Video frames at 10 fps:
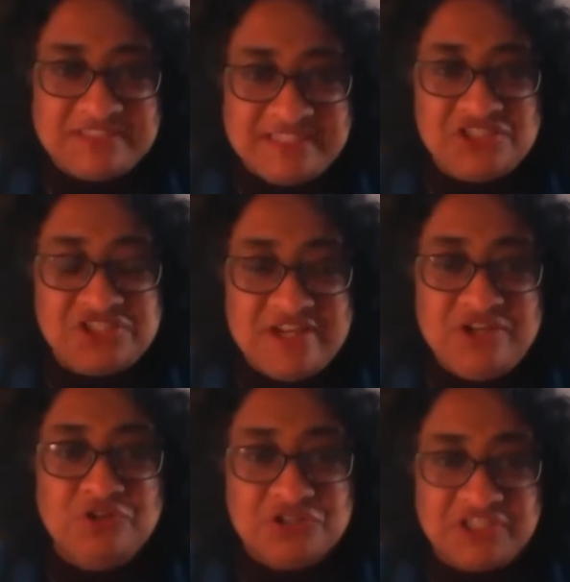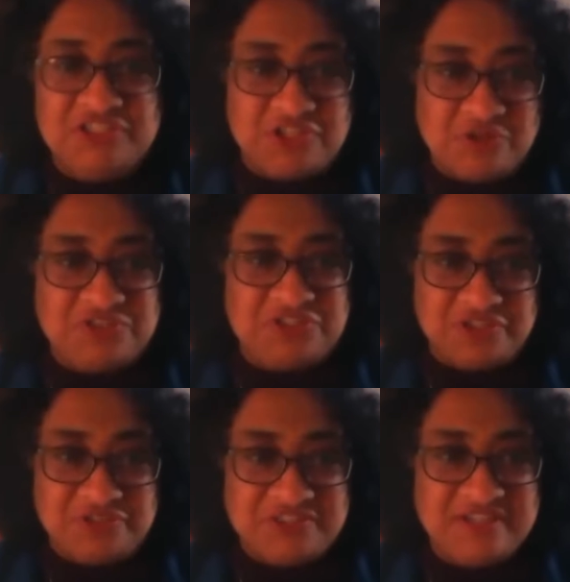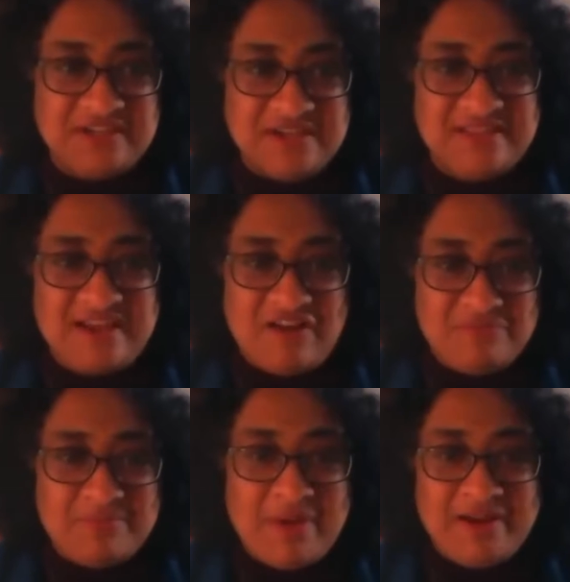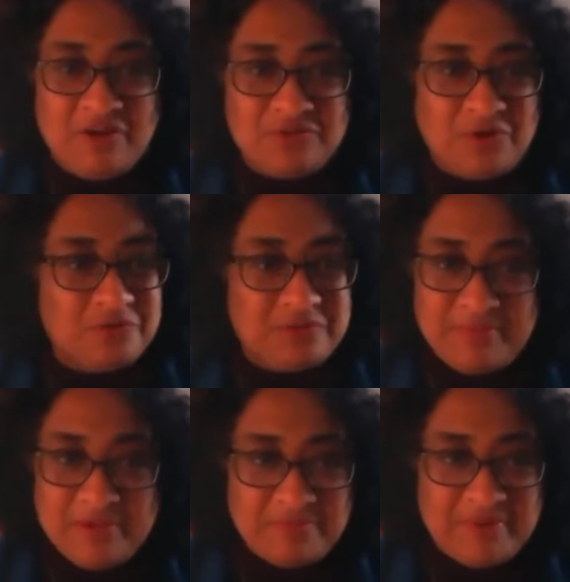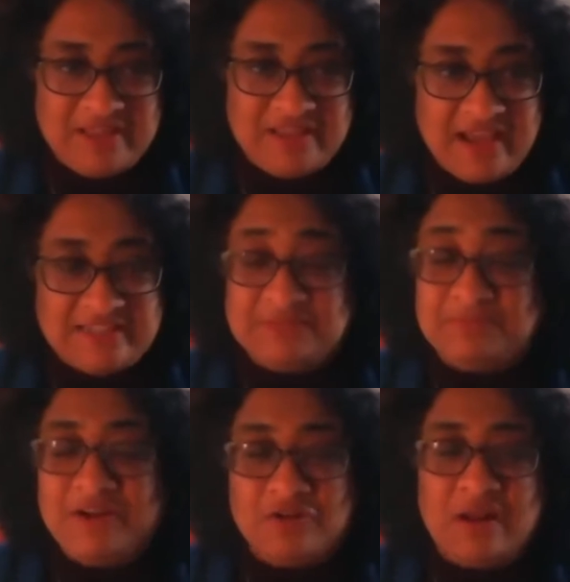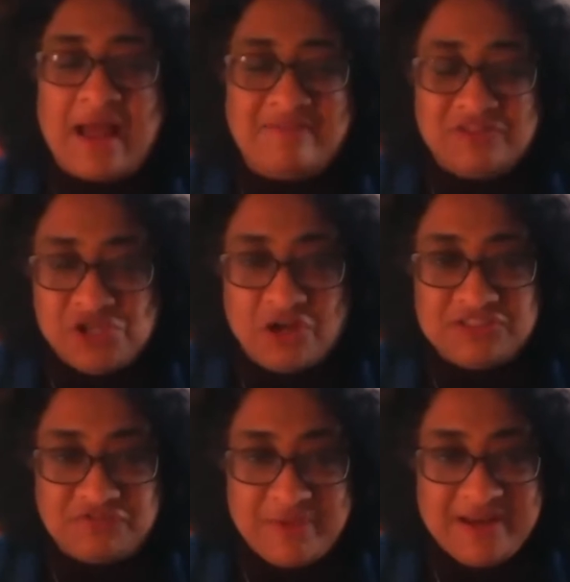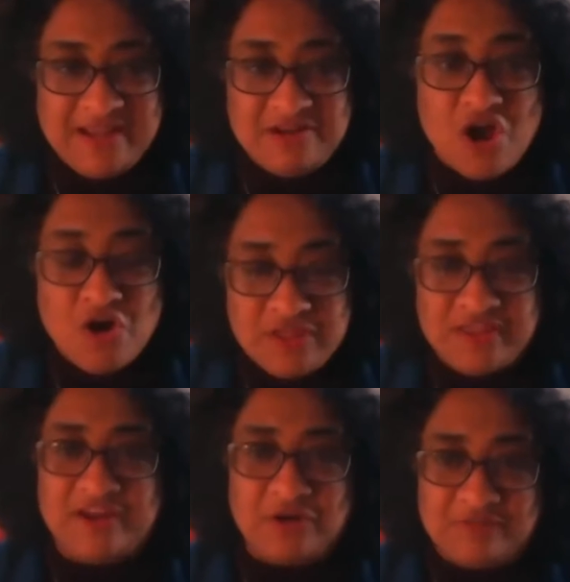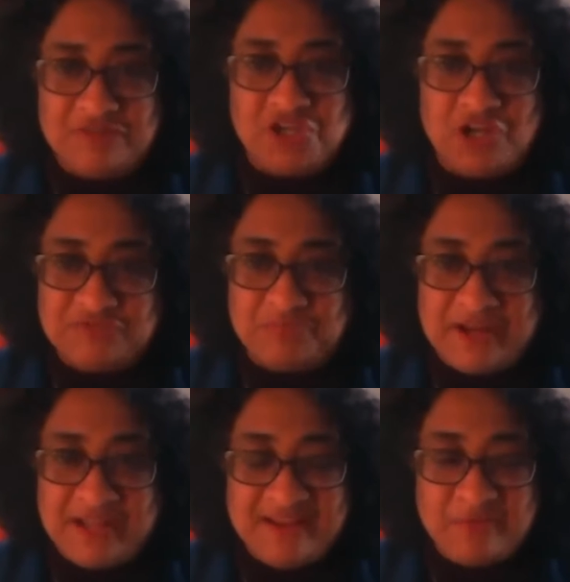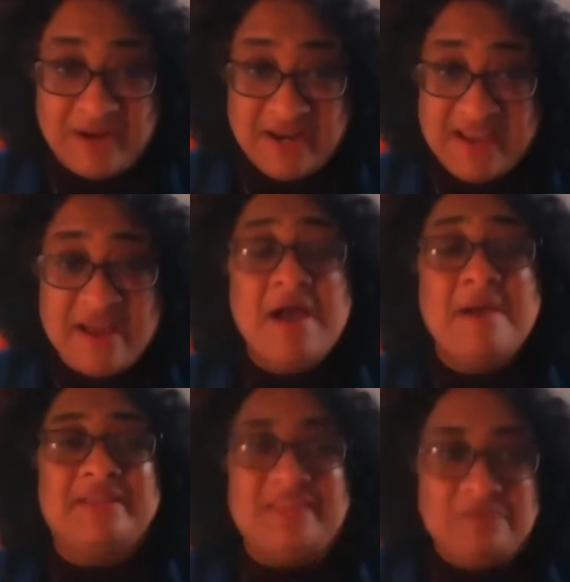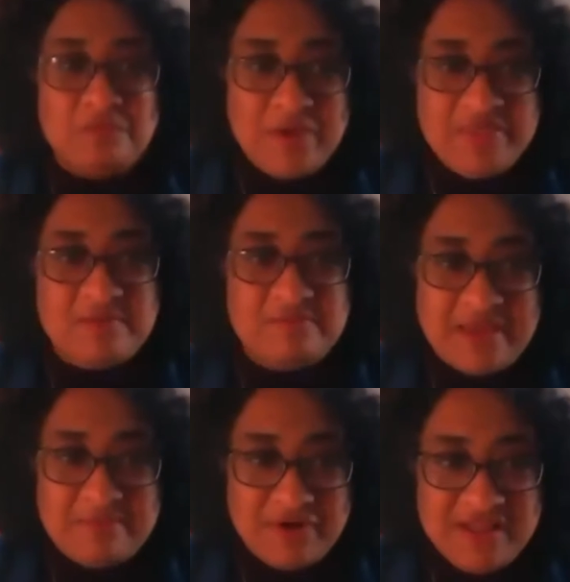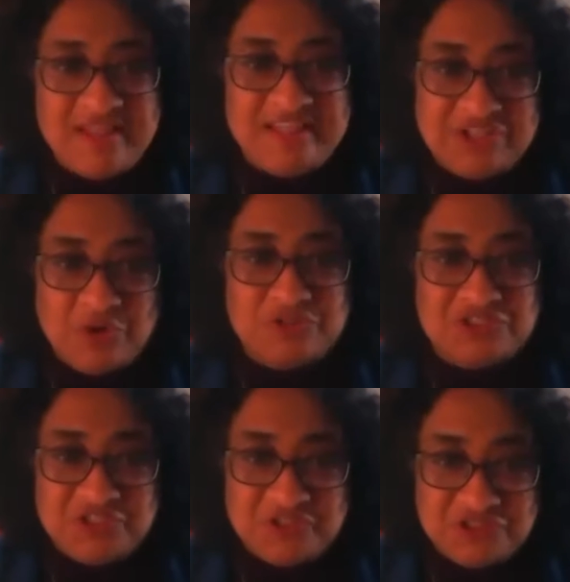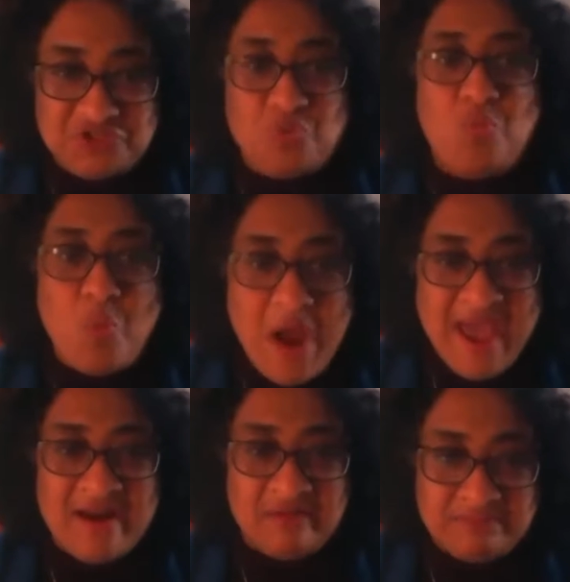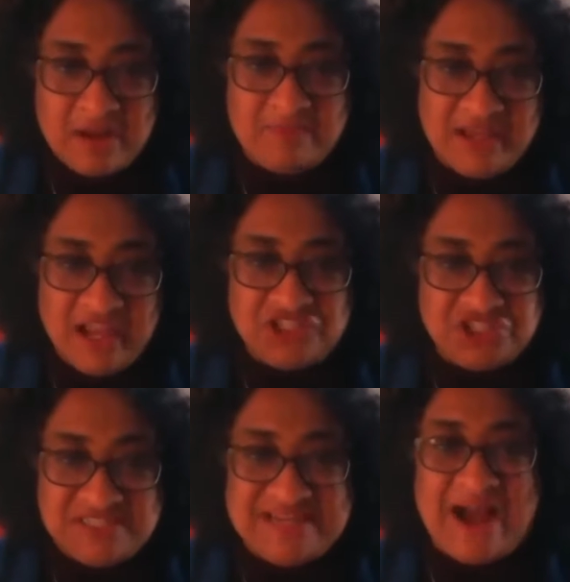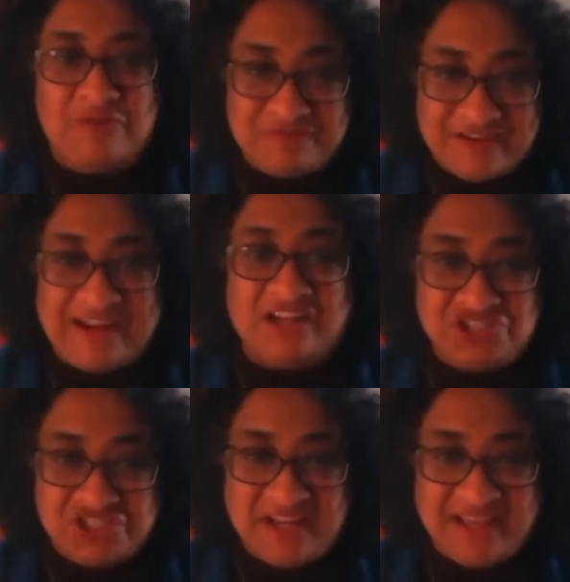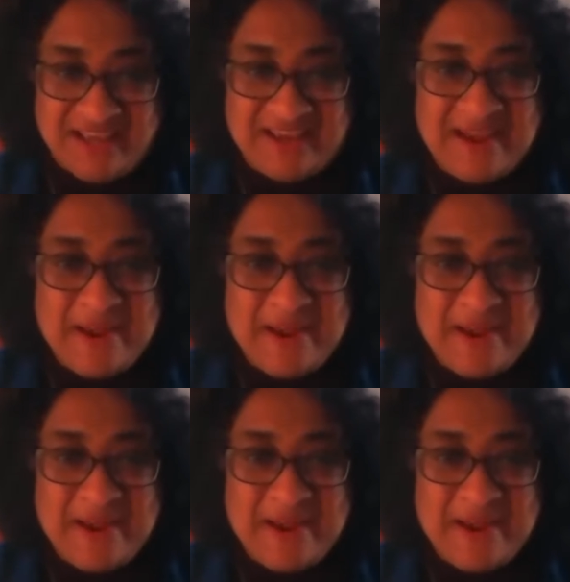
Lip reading: essentially nuisance lawsuits. The government might not, or the people bringing the cases might not have a chance of winning, know that they don't have a chance of winning, but they bring these lawsuits to wear publication down financially.